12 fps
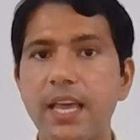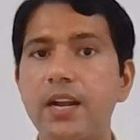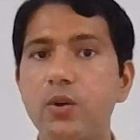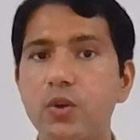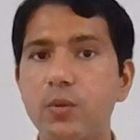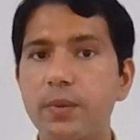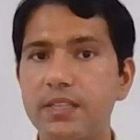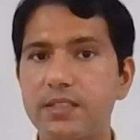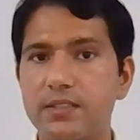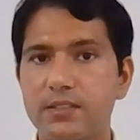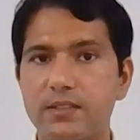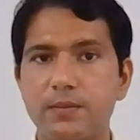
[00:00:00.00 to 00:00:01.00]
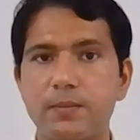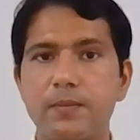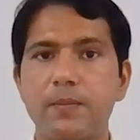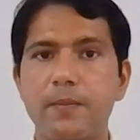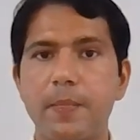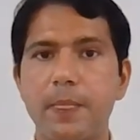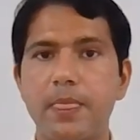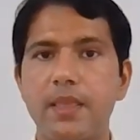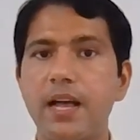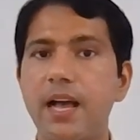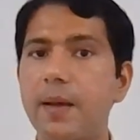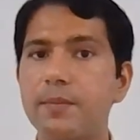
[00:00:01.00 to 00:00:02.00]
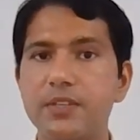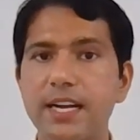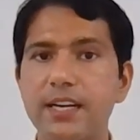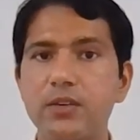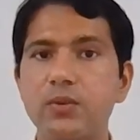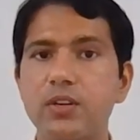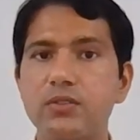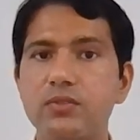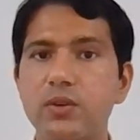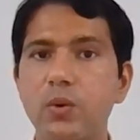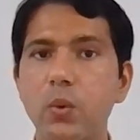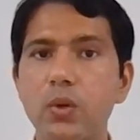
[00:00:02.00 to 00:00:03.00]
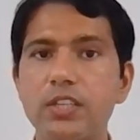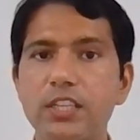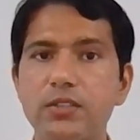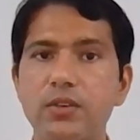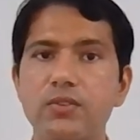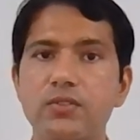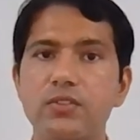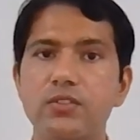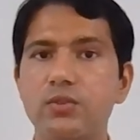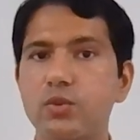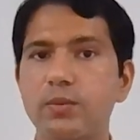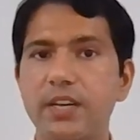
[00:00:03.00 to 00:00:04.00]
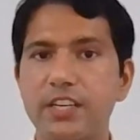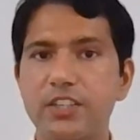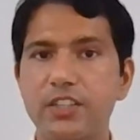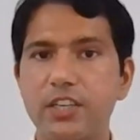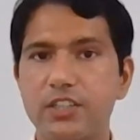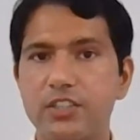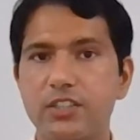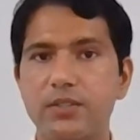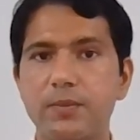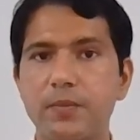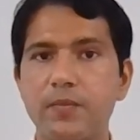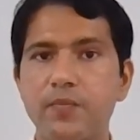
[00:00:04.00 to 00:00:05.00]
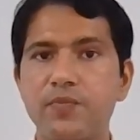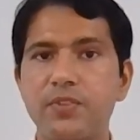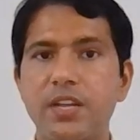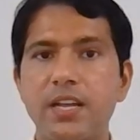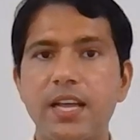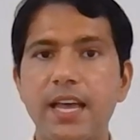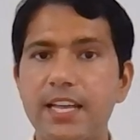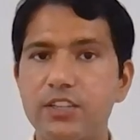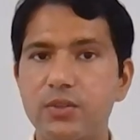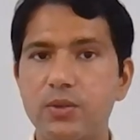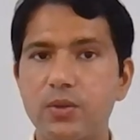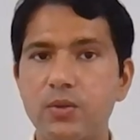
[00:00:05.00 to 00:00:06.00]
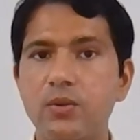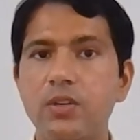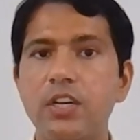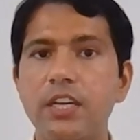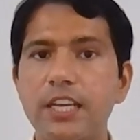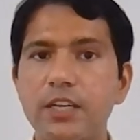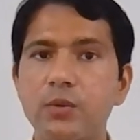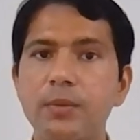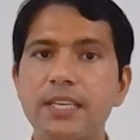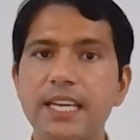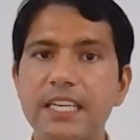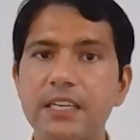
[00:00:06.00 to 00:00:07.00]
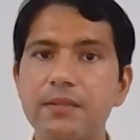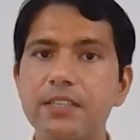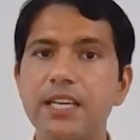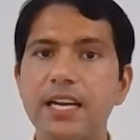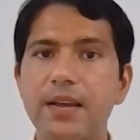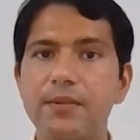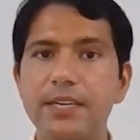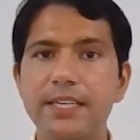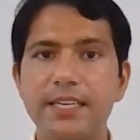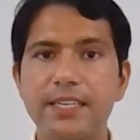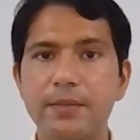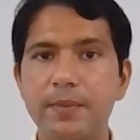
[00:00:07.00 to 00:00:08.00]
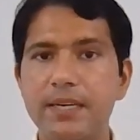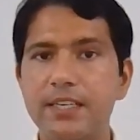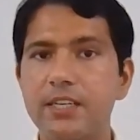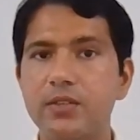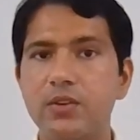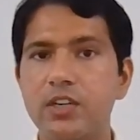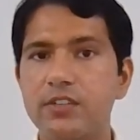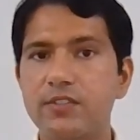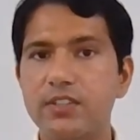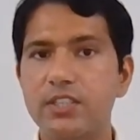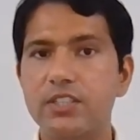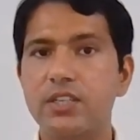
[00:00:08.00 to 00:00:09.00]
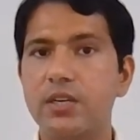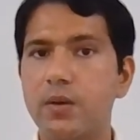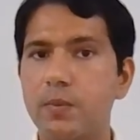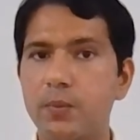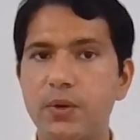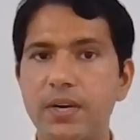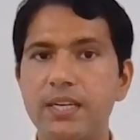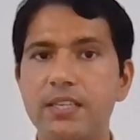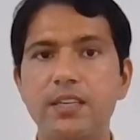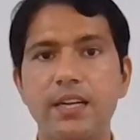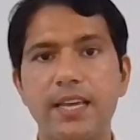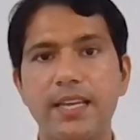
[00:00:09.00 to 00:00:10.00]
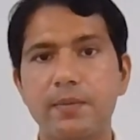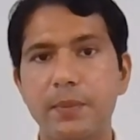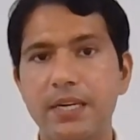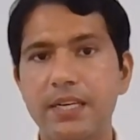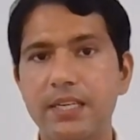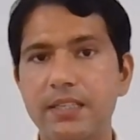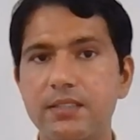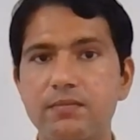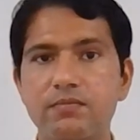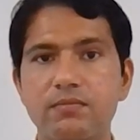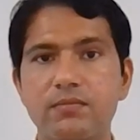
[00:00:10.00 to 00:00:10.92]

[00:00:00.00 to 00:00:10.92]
and occupations. I am trying to answer all these questions through my research. As you know, economic activities are heavily dependent on infrastructure components like buildings,